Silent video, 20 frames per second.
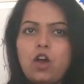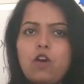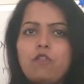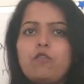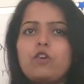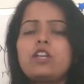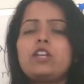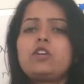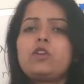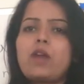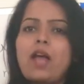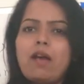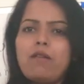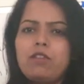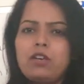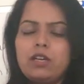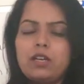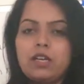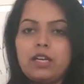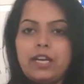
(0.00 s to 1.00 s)
For a
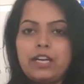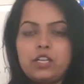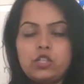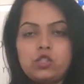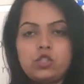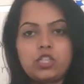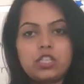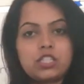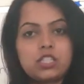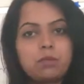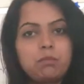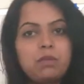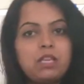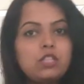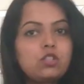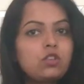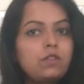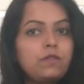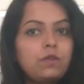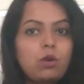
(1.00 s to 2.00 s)
traveler, it's just a
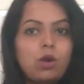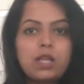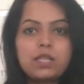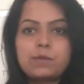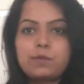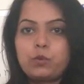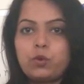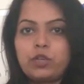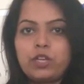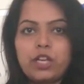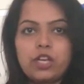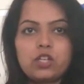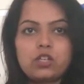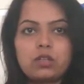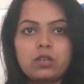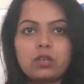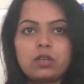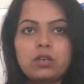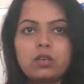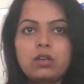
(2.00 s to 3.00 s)
means of
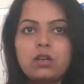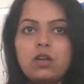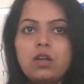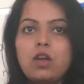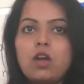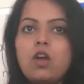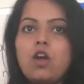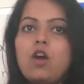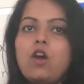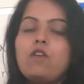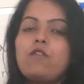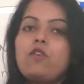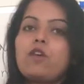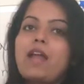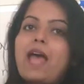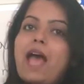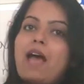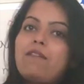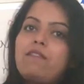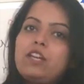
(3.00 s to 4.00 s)
transportation. For
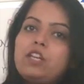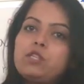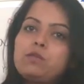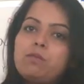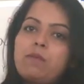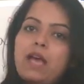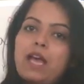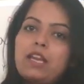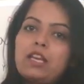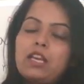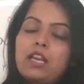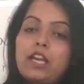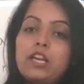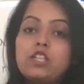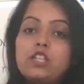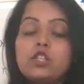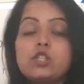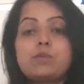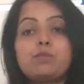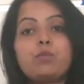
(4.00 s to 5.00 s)
average man,
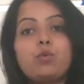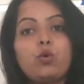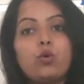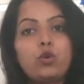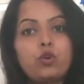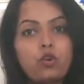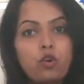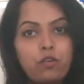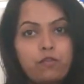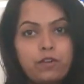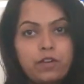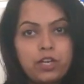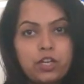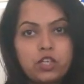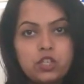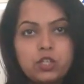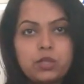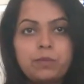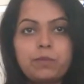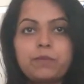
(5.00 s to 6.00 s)
it's a sport of
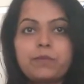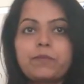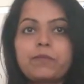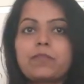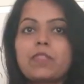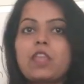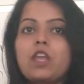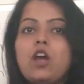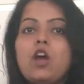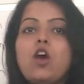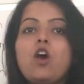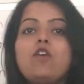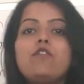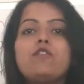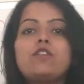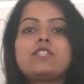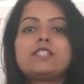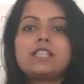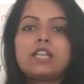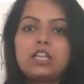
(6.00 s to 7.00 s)
rich. For
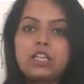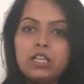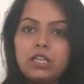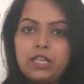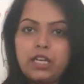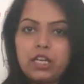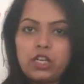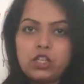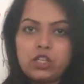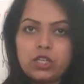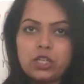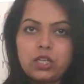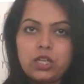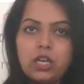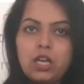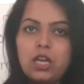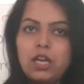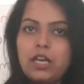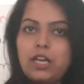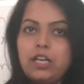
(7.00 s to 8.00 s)
certain nation,
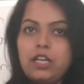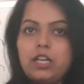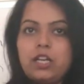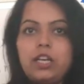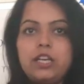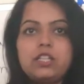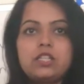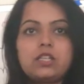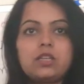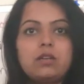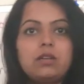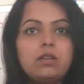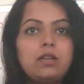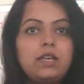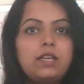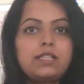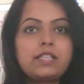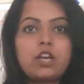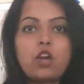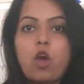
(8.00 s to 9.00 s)
it's
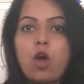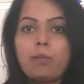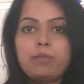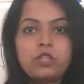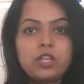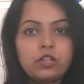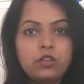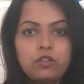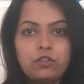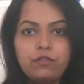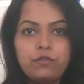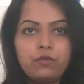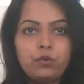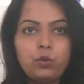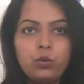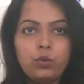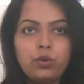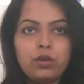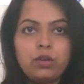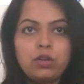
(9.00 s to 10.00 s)
an object of
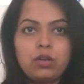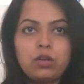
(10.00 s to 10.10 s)
food.